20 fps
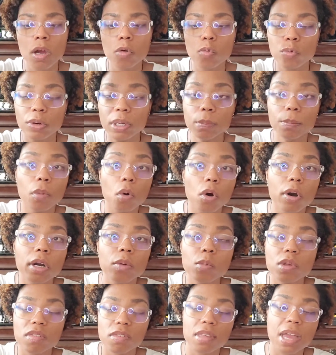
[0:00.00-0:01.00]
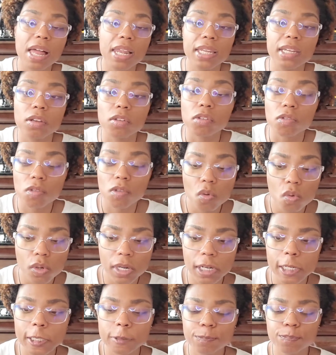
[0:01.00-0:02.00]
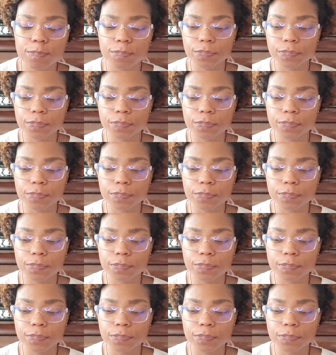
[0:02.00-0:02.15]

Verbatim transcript: Reborn was telling Tsuna